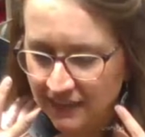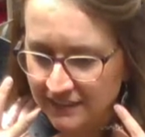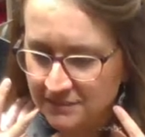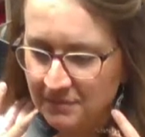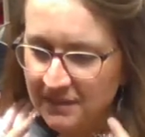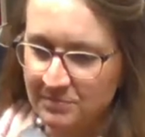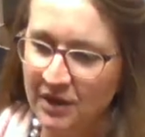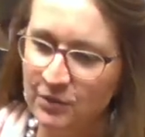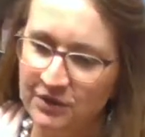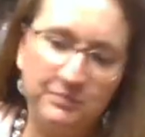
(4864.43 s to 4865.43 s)
I just made up
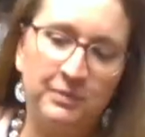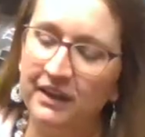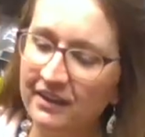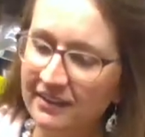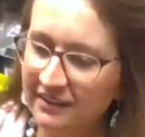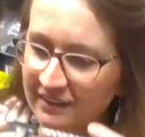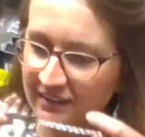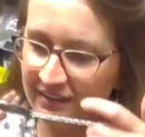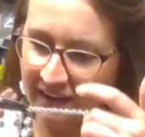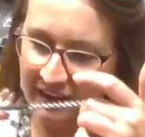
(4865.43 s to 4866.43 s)
that word, but
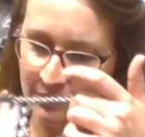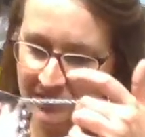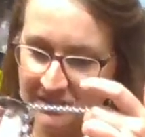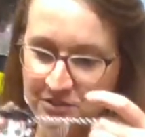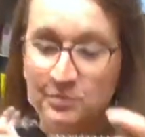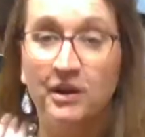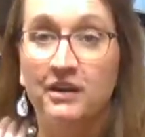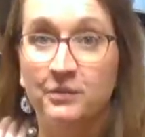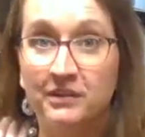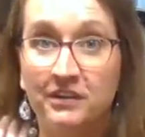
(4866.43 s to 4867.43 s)
I'd wear this to a
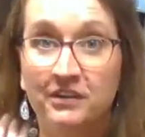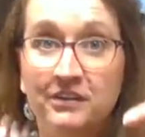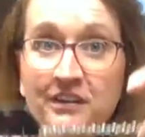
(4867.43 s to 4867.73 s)
party, wouldn't you?